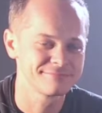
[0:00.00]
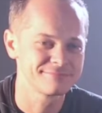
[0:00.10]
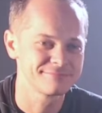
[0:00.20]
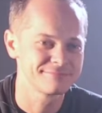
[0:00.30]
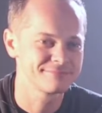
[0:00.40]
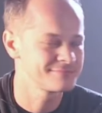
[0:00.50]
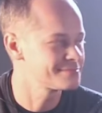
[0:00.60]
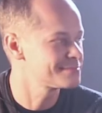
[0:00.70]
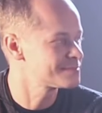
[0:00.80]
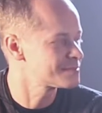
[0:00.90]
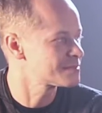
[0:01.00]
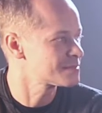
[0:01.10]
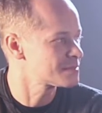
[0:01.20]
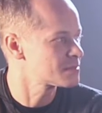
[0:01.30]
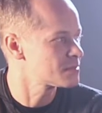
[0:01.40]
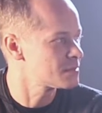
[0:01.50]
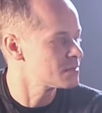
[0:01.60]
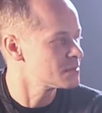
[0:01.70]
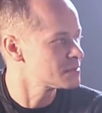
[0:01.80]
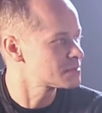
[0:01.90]

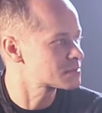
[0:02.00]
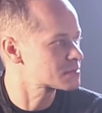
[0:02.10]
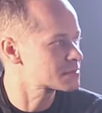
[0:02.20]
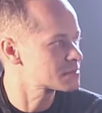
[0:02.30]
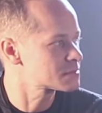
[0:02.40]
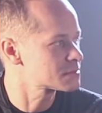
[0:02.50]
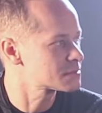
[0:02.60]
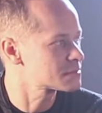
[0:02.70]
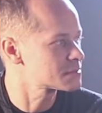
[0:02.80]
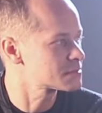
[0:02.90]
This person isn't speaking.